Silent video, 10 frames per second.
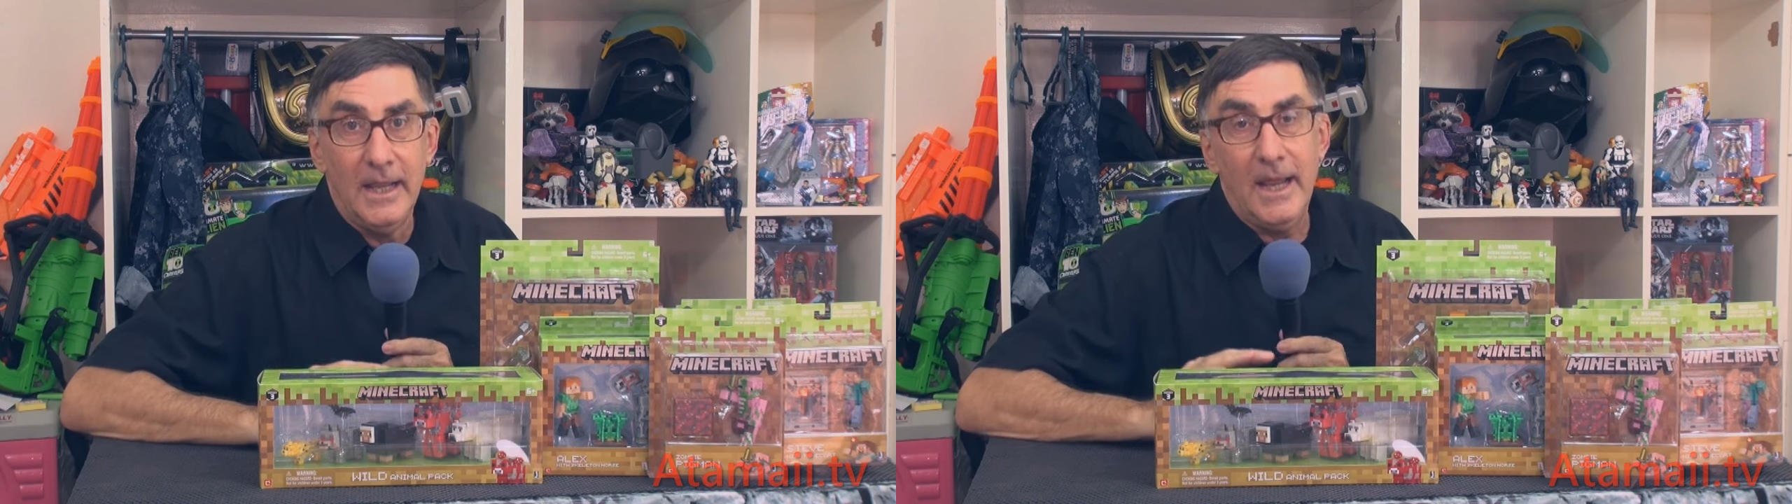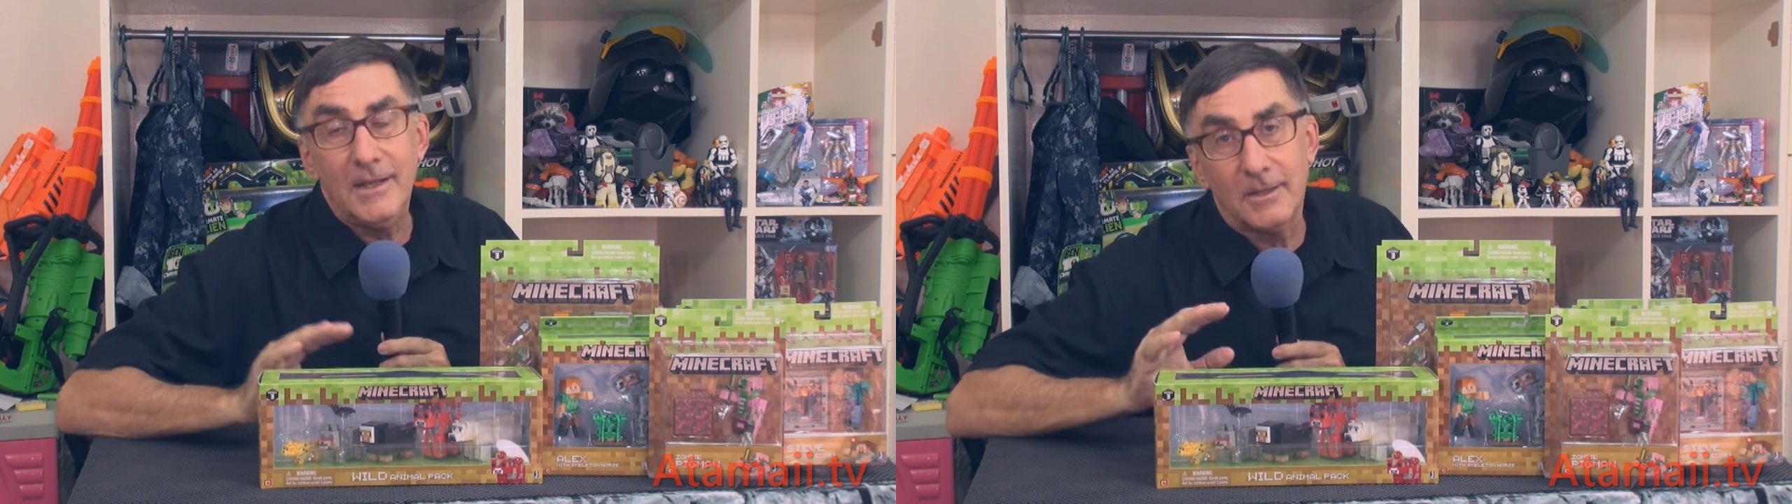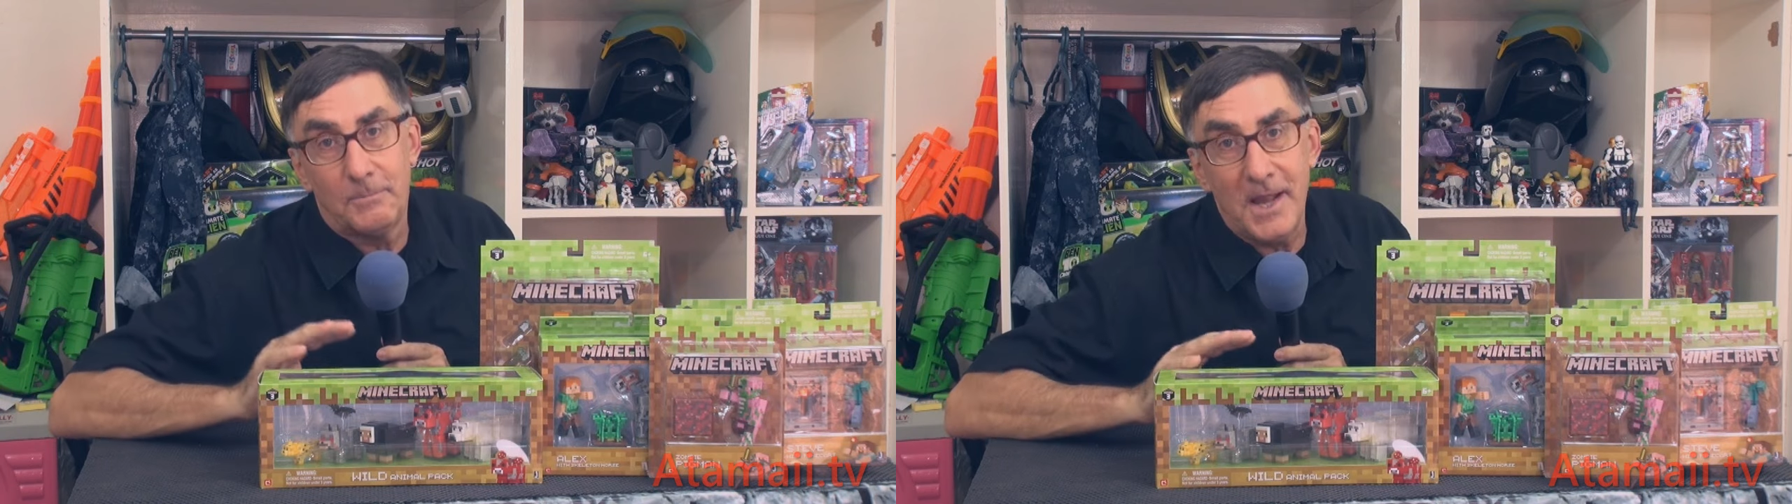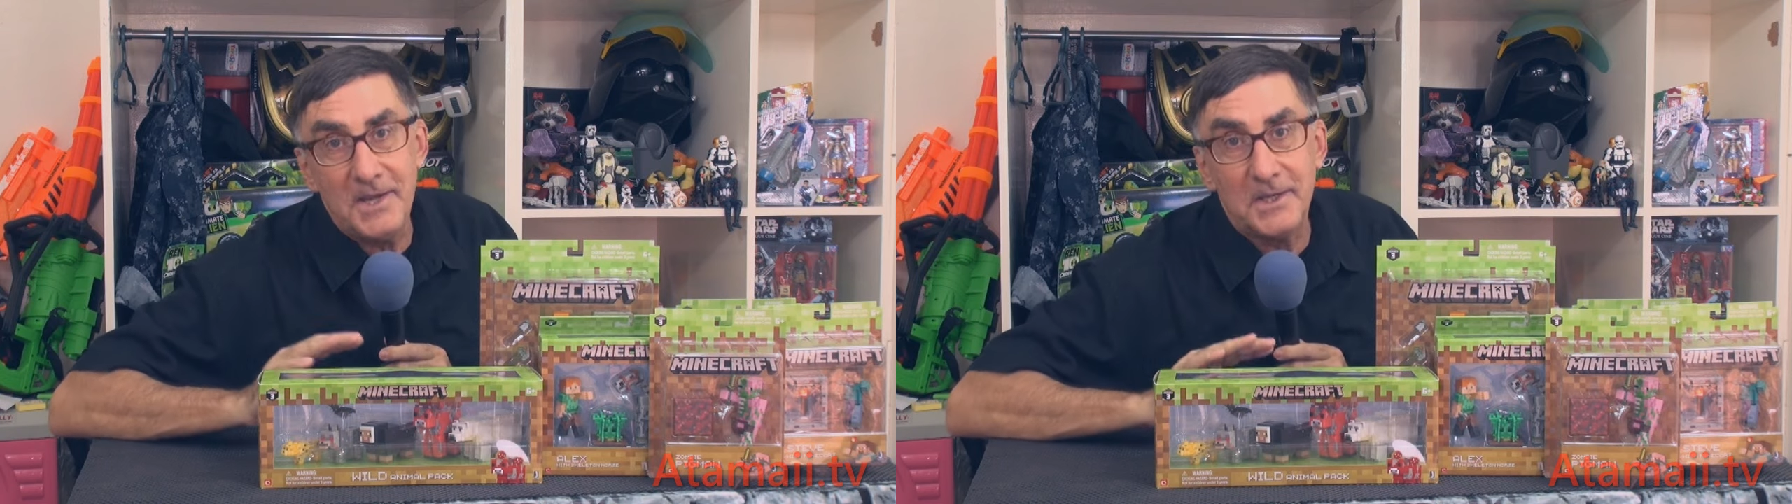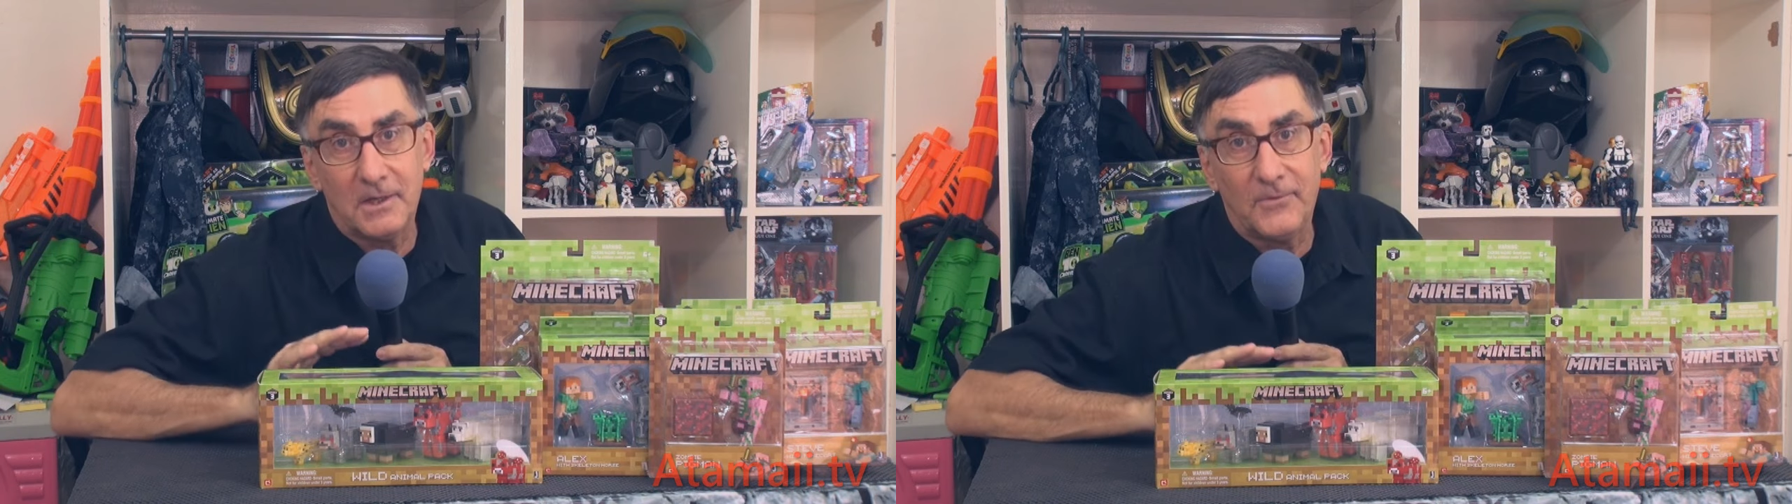His
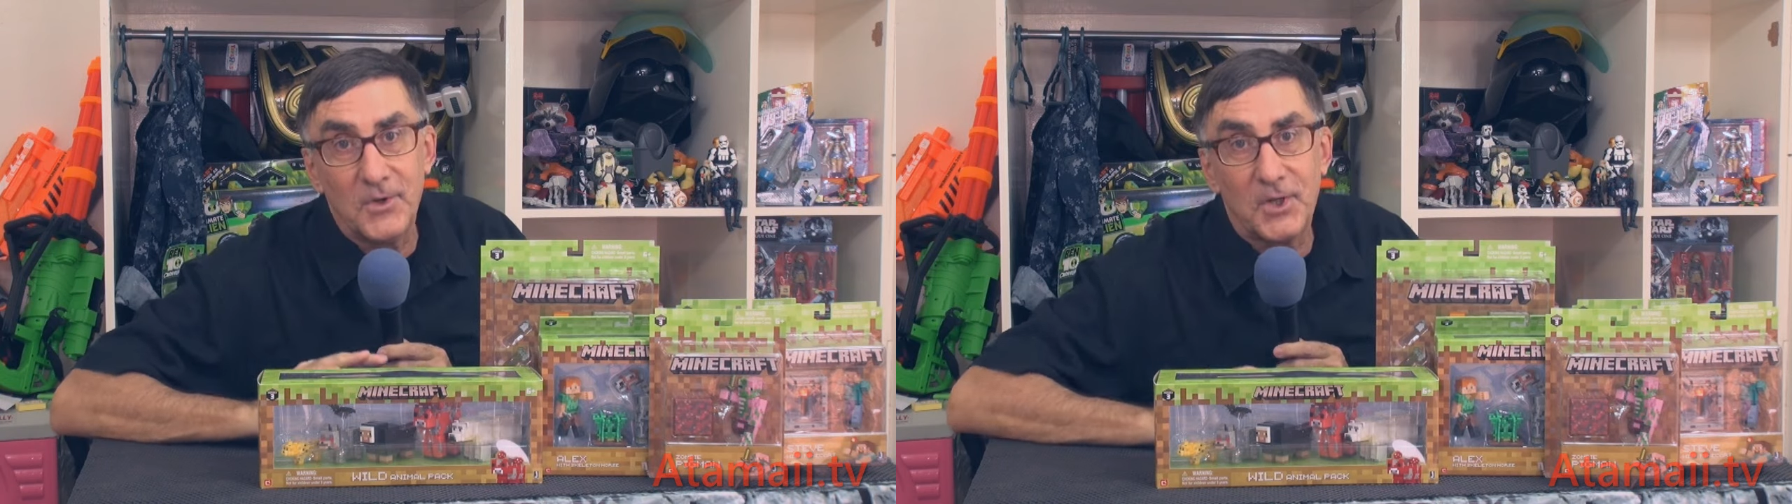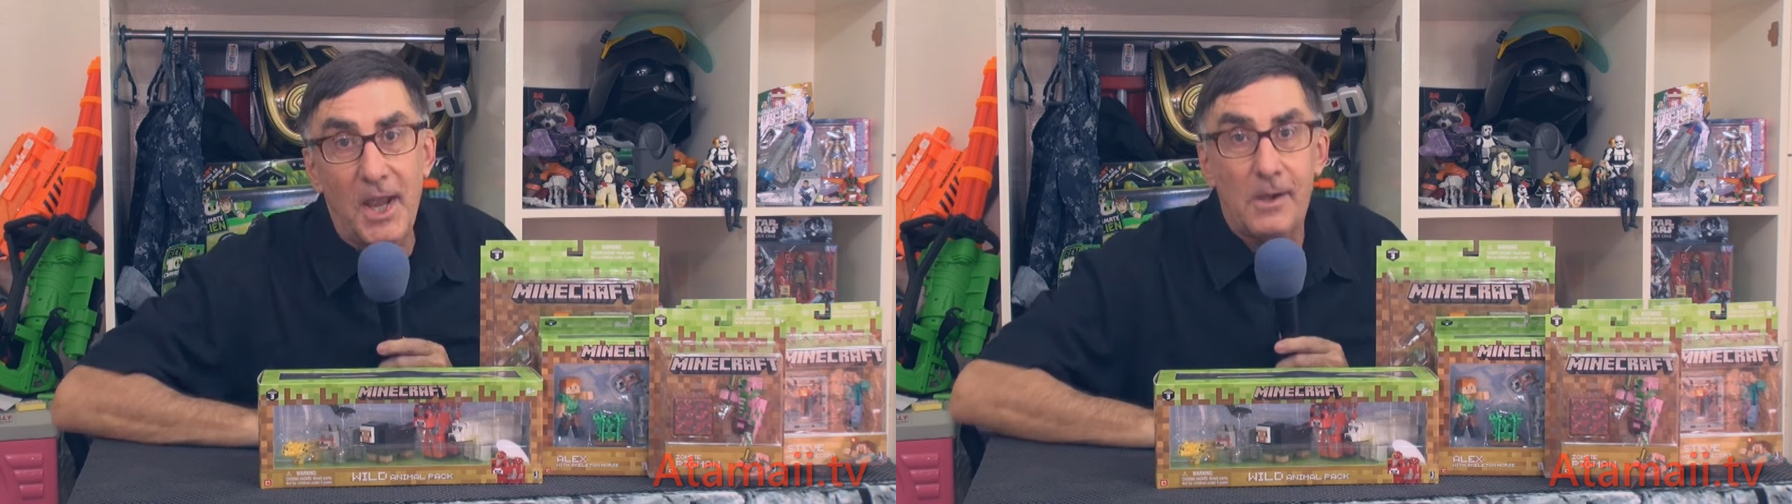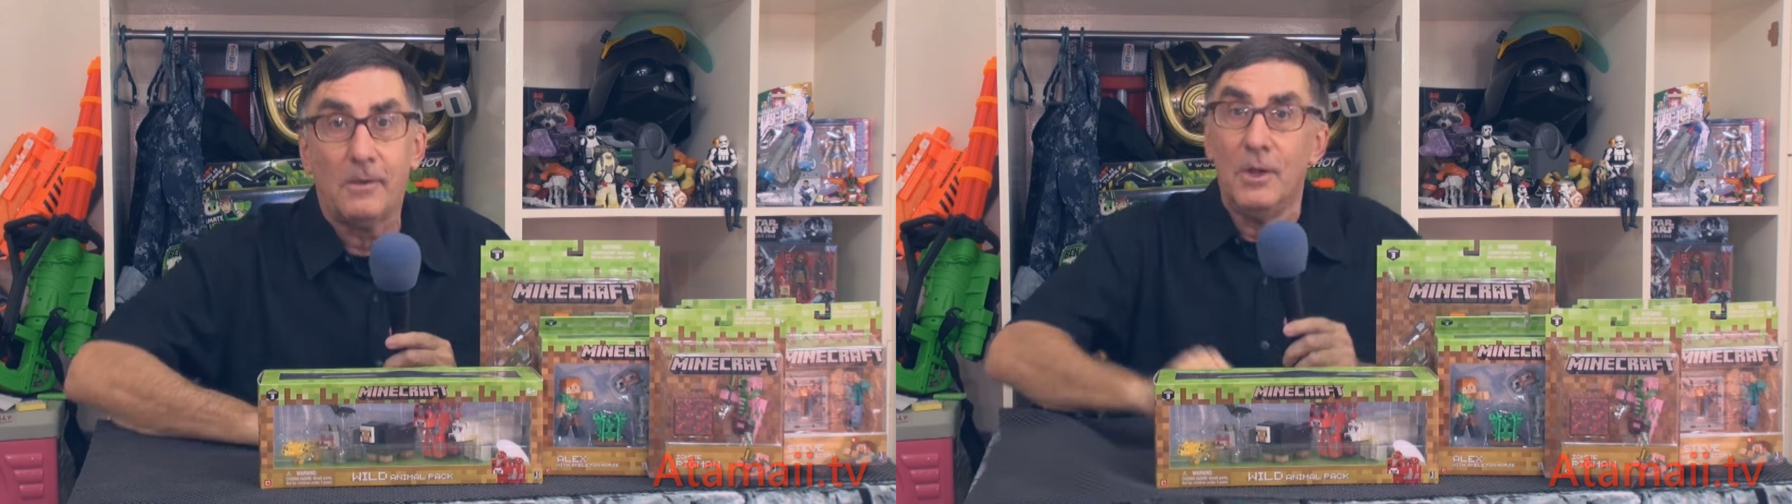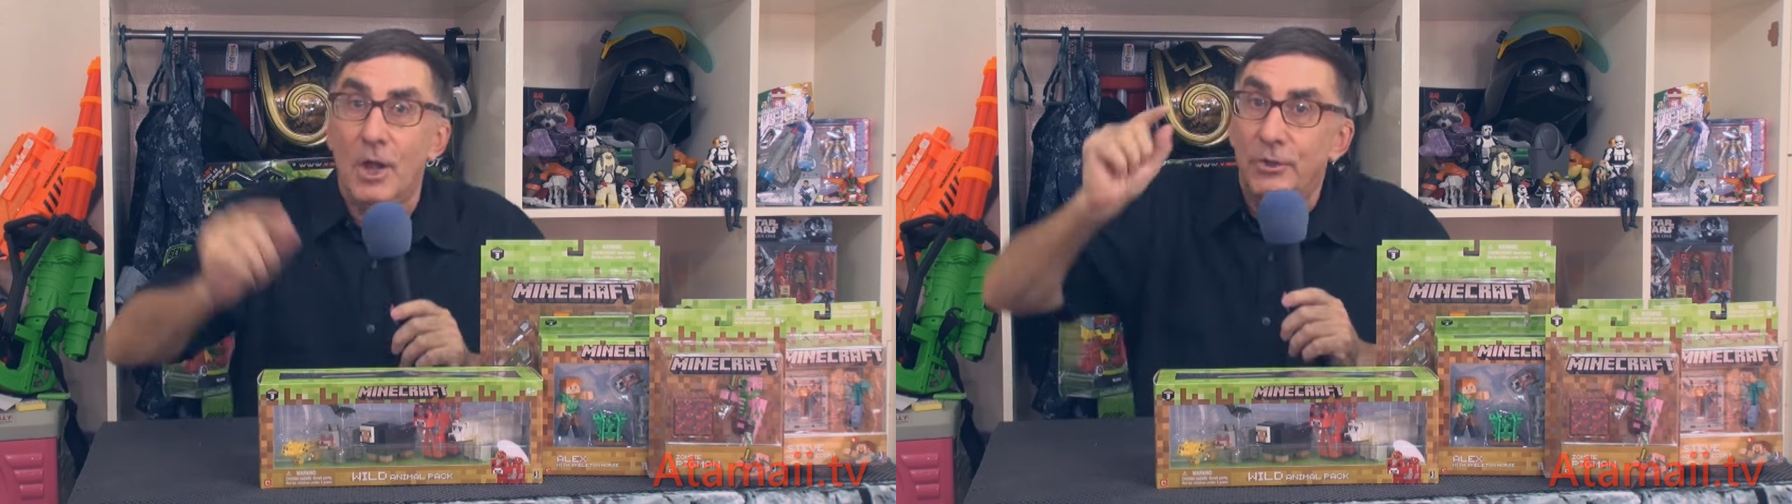opinions are for sale.